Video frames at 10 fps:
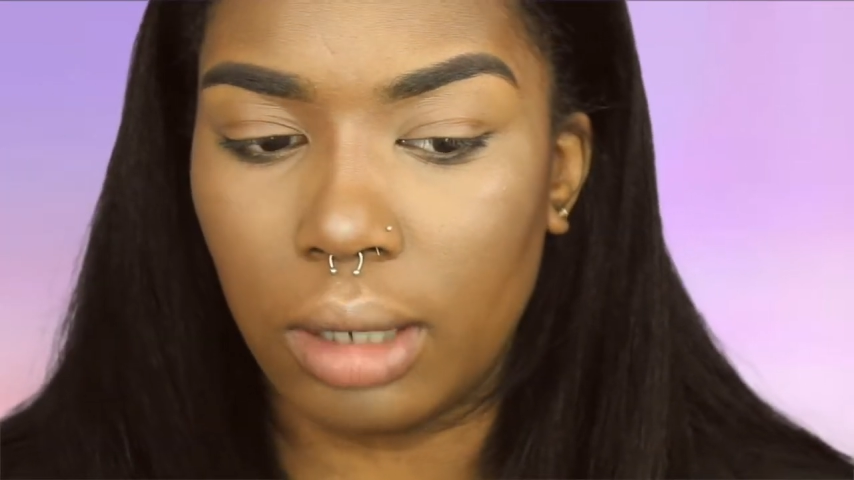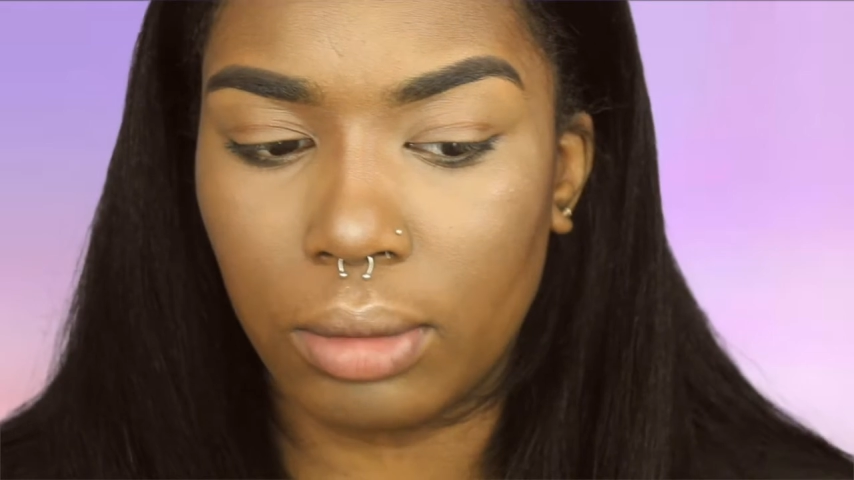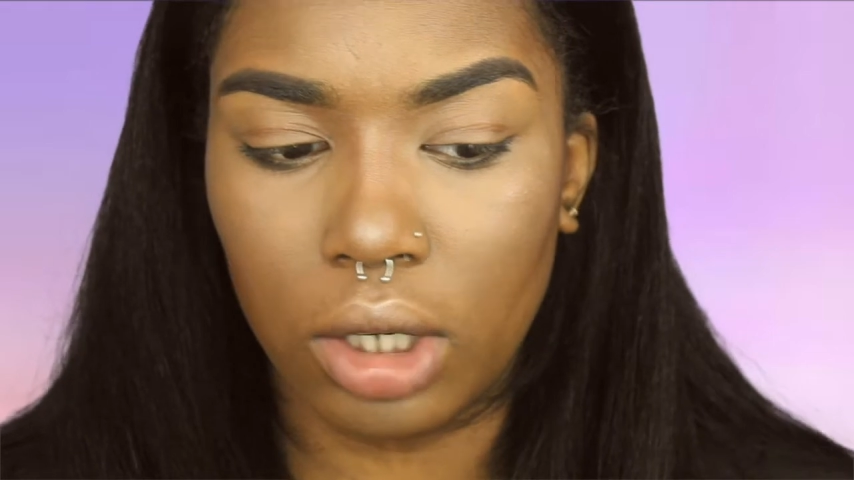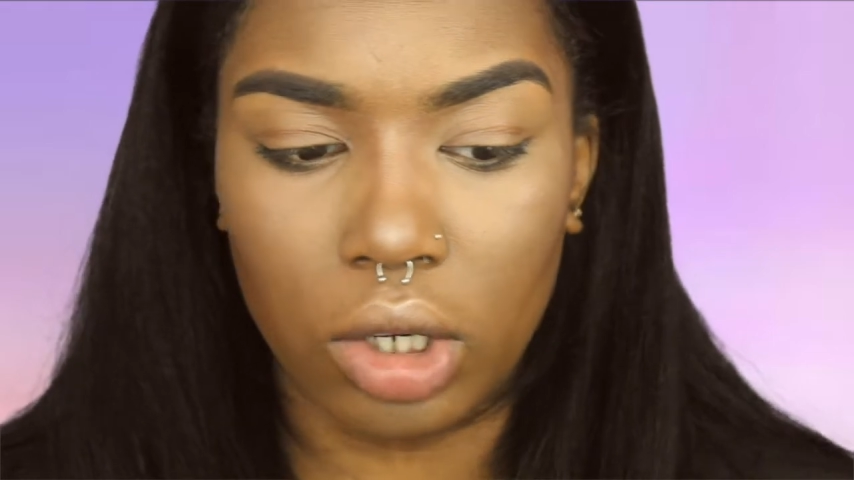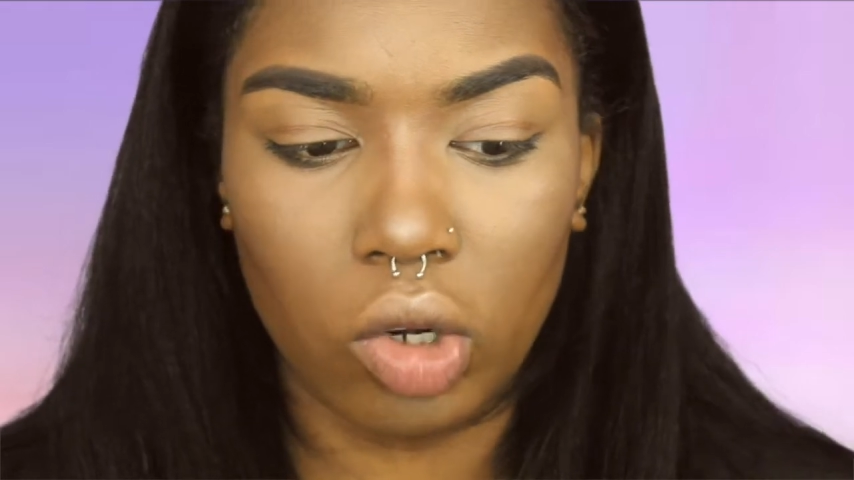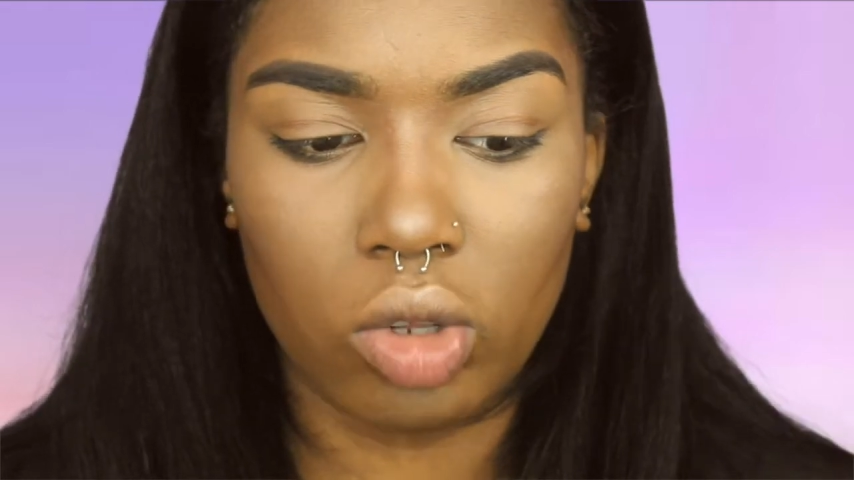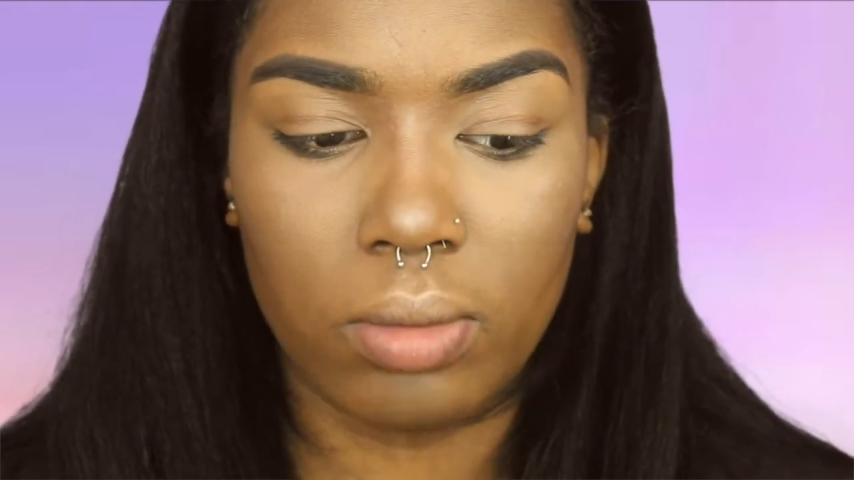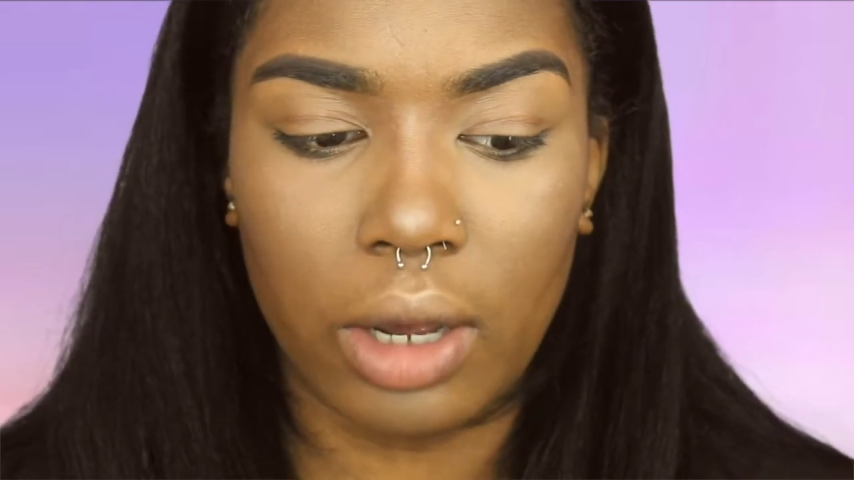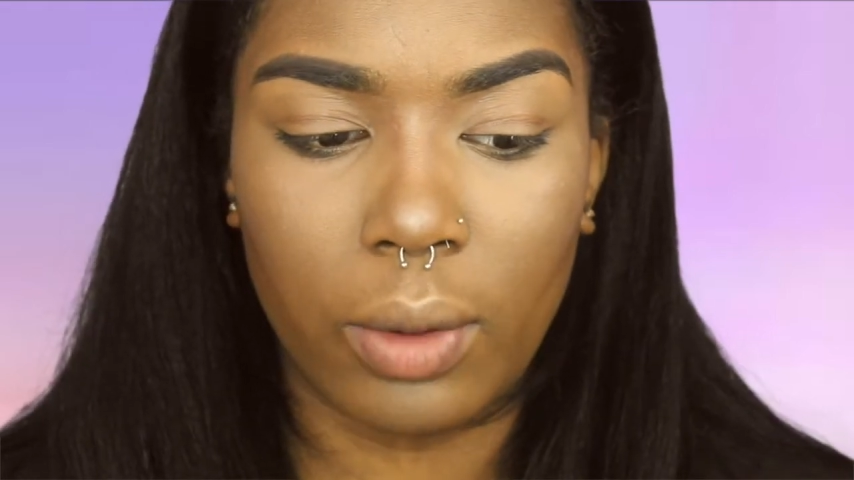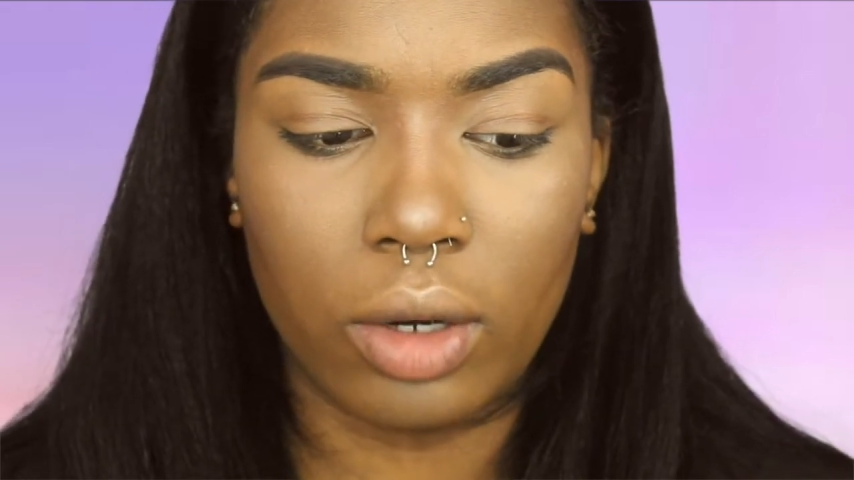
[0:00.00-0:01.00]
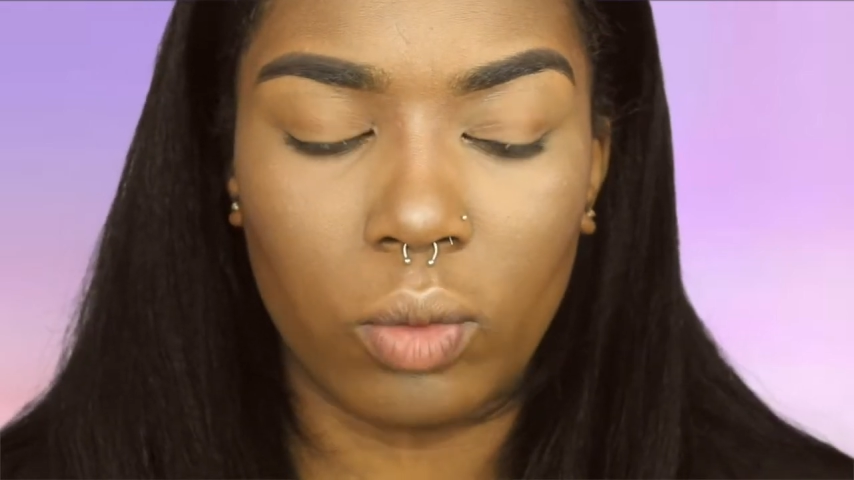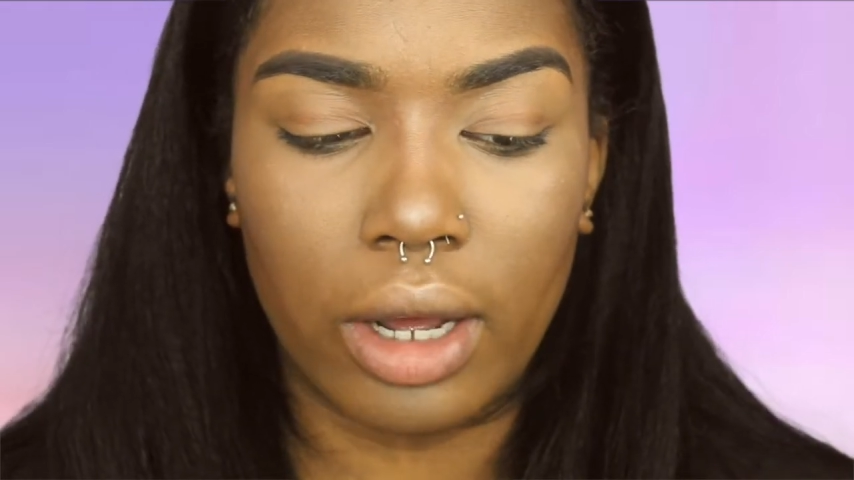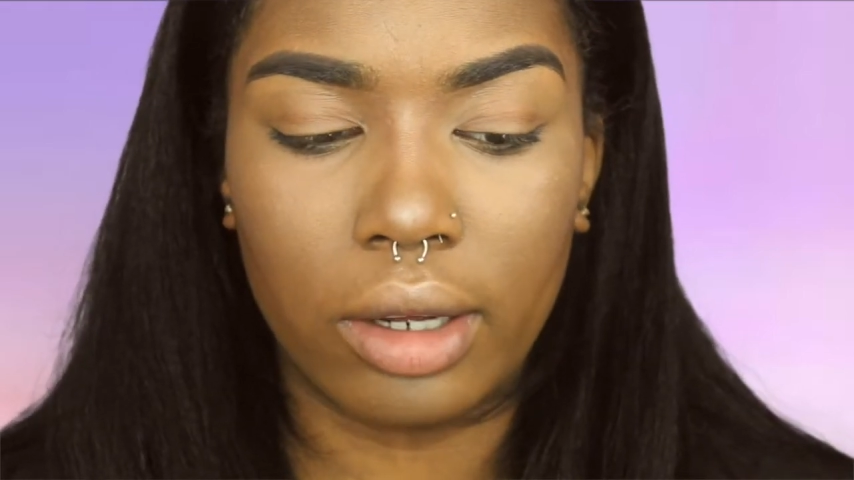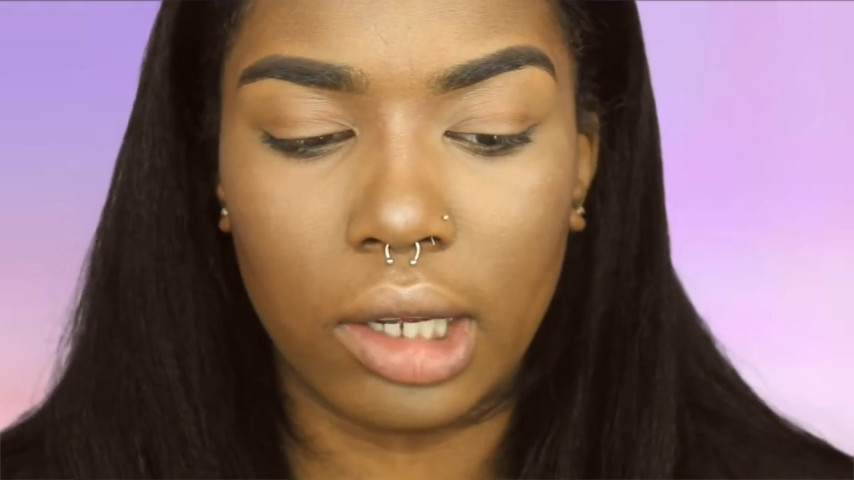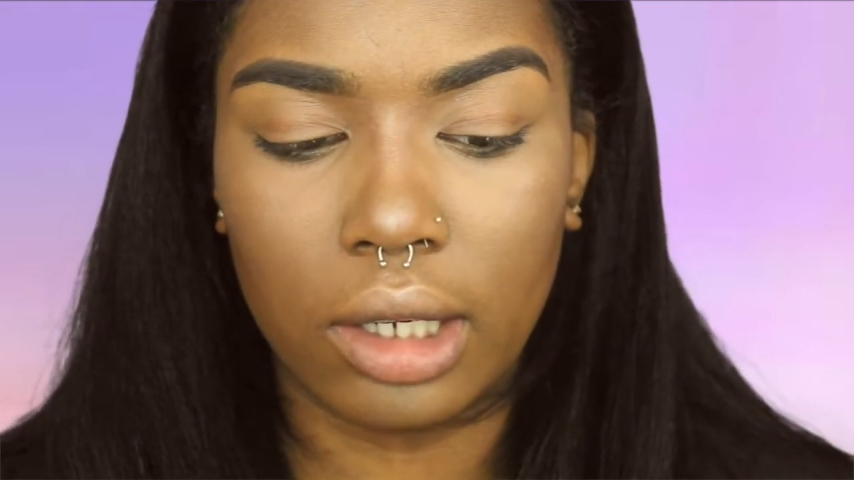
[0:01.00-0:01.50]
I'm going to go with my Wet n
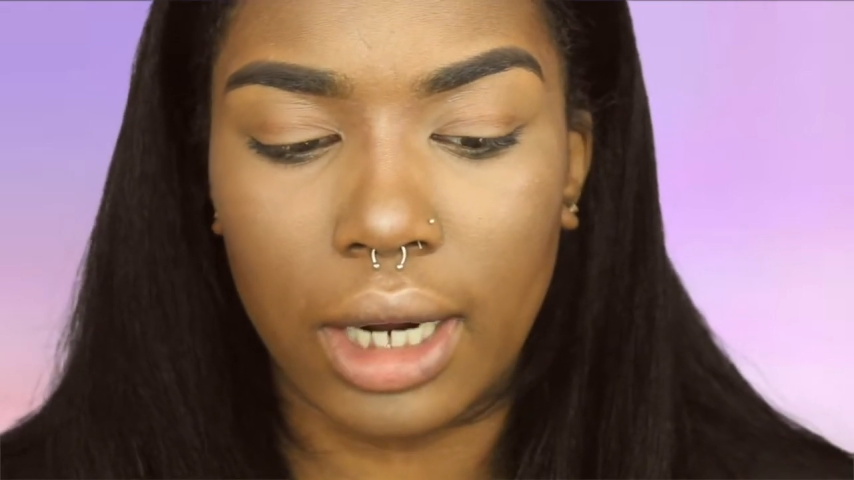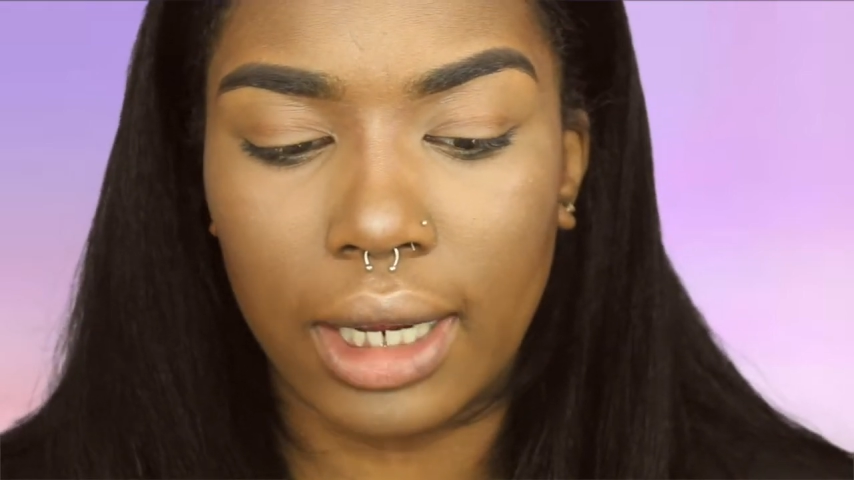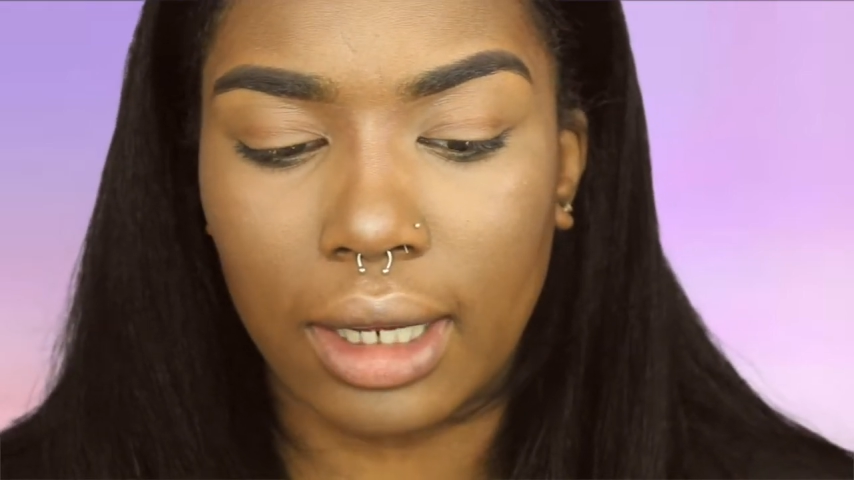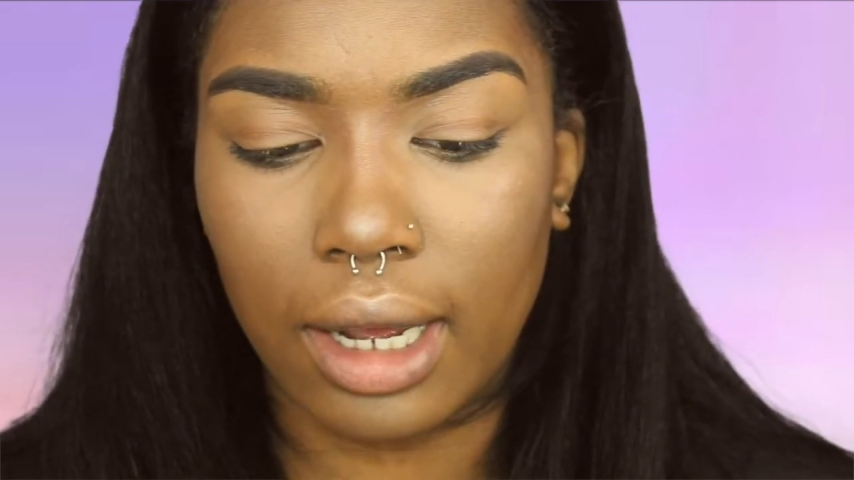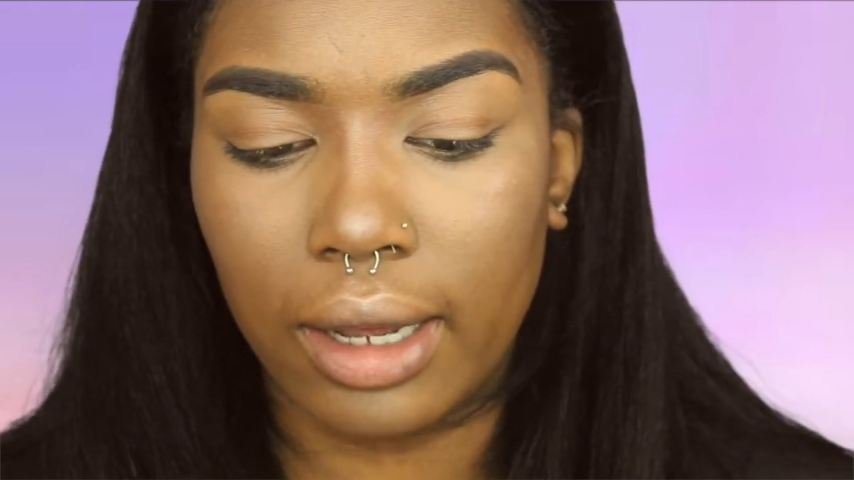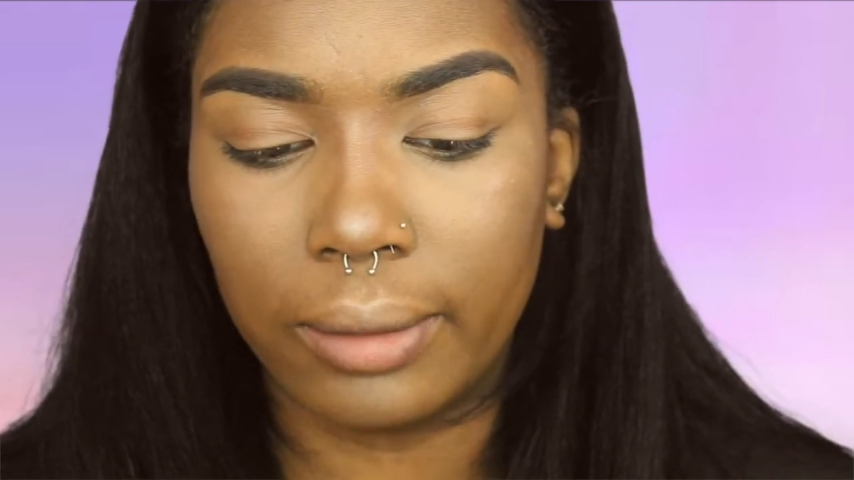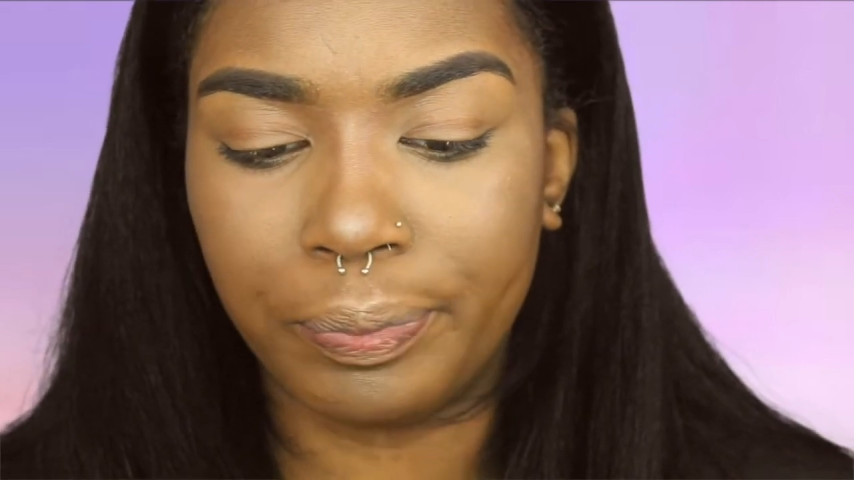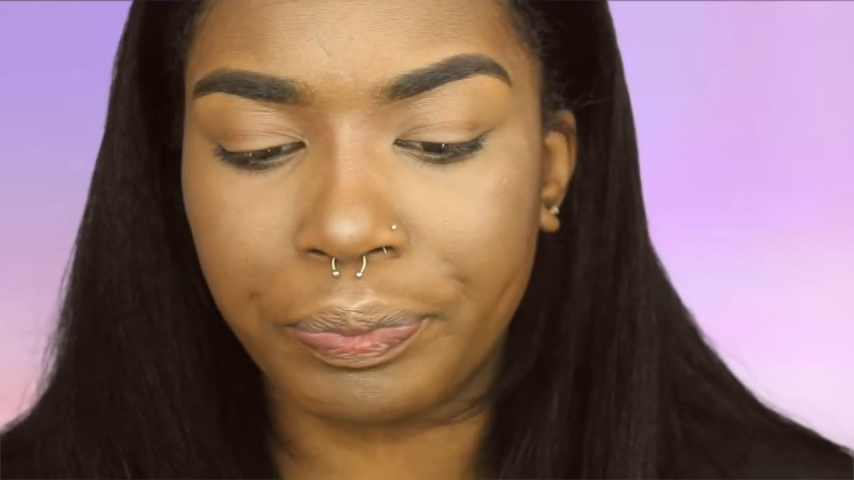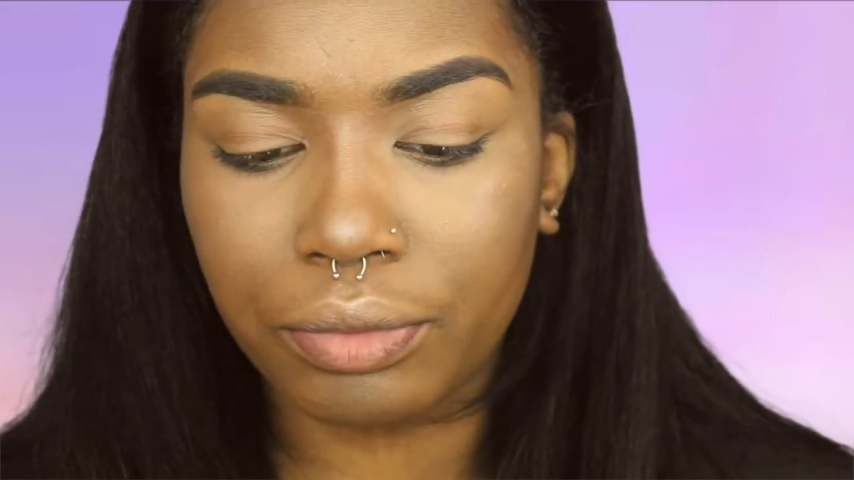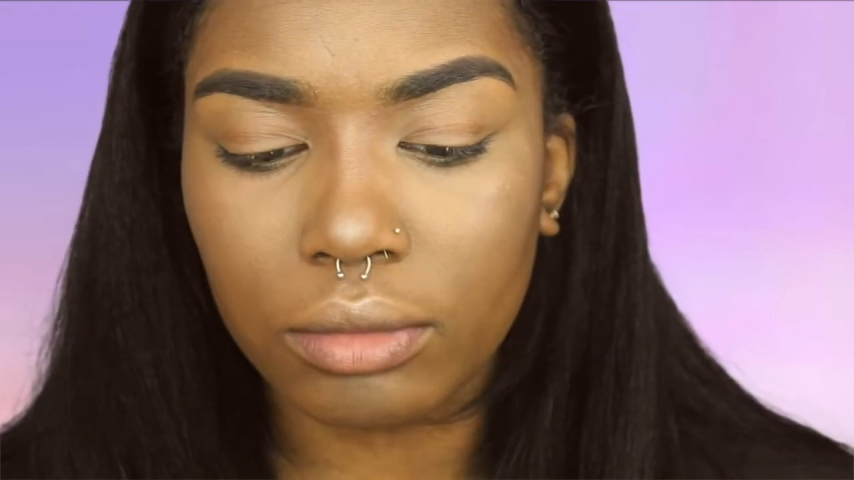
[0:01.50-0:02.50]
Wild Color Icon